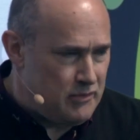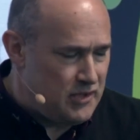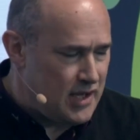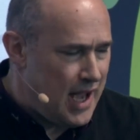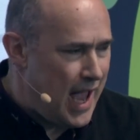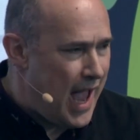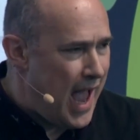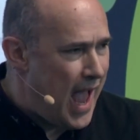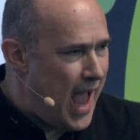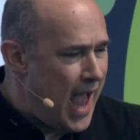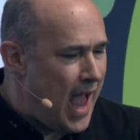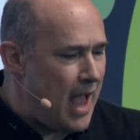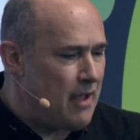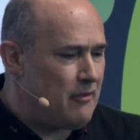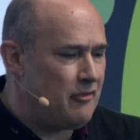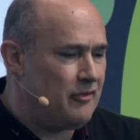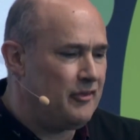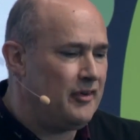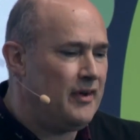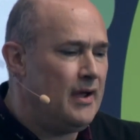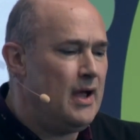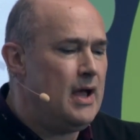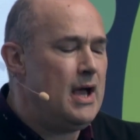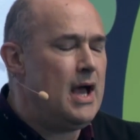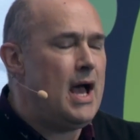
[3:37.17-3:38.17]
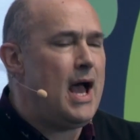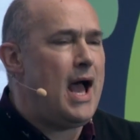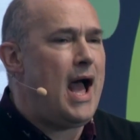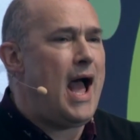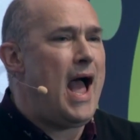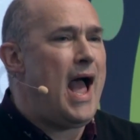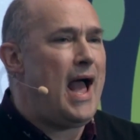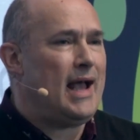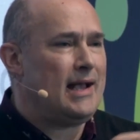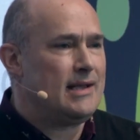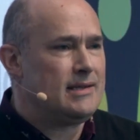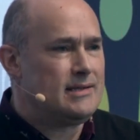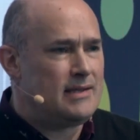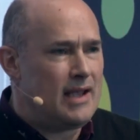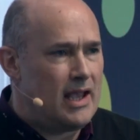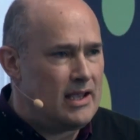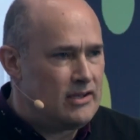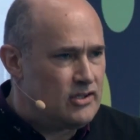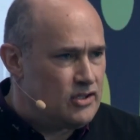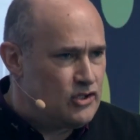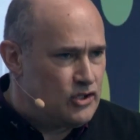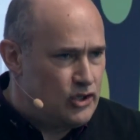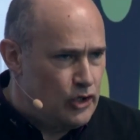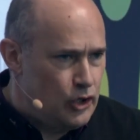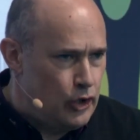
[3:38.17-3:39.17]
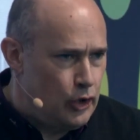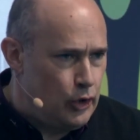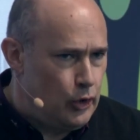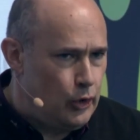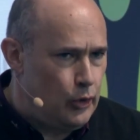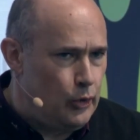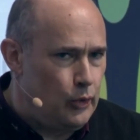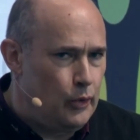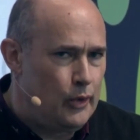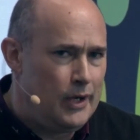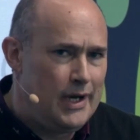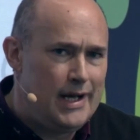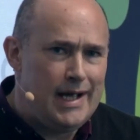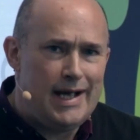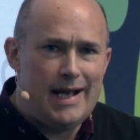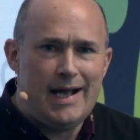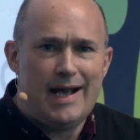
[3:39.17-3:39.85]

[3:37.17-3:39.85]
To have access to